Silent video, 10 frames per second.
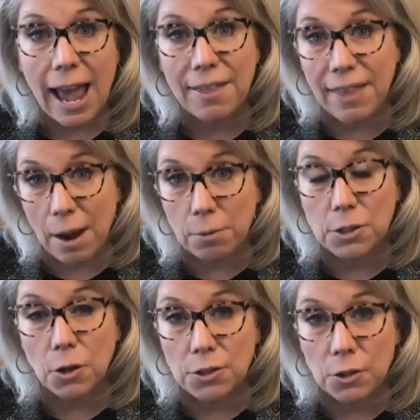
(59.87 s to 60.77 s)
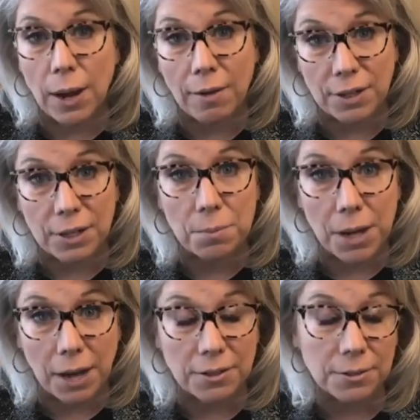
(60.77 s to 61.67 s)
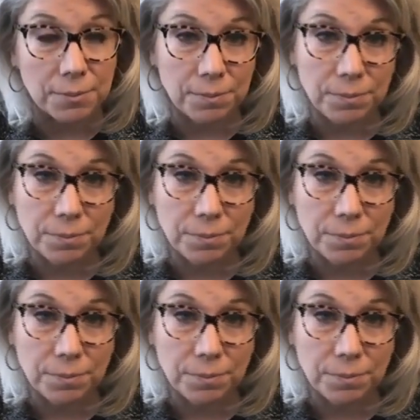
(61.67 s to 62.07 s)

and that was also having an impact.